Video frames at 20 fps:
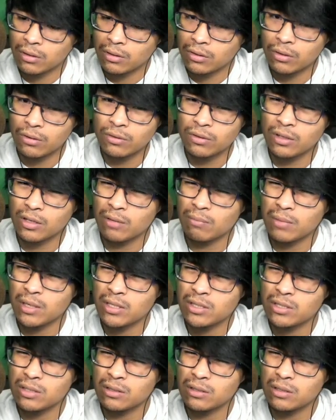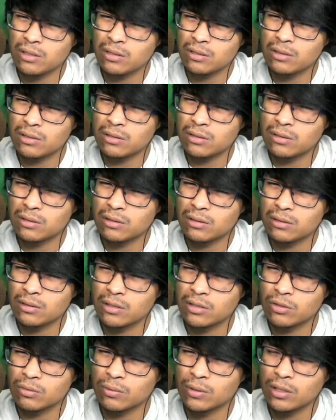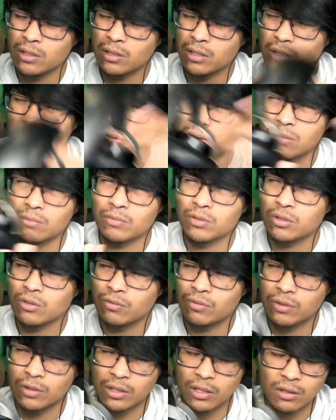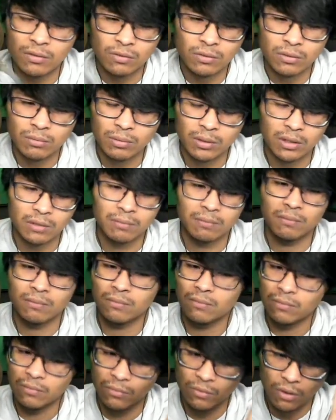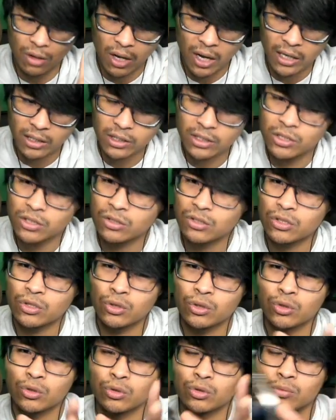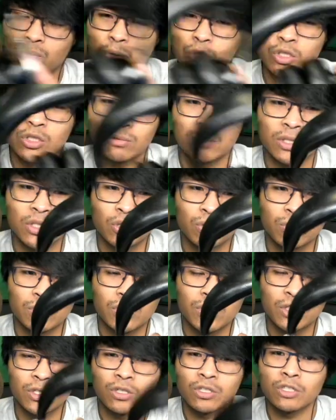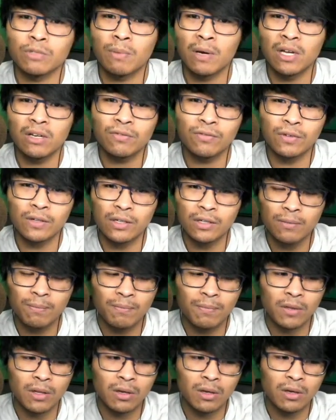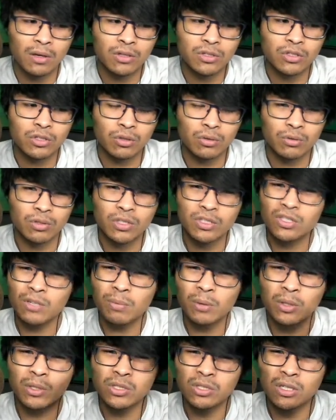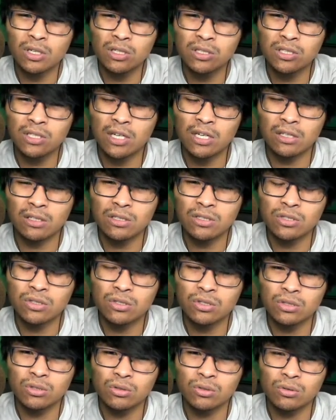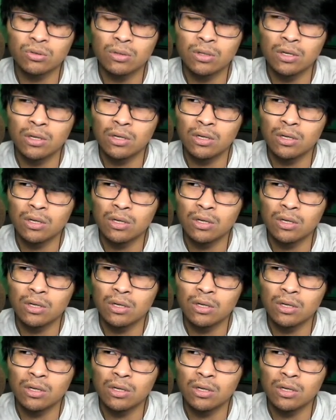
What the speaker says: I don't think I mentioned this as well. I am so forgetful, but I listen to most of my sources on Spotify. So the typical songs that I listen to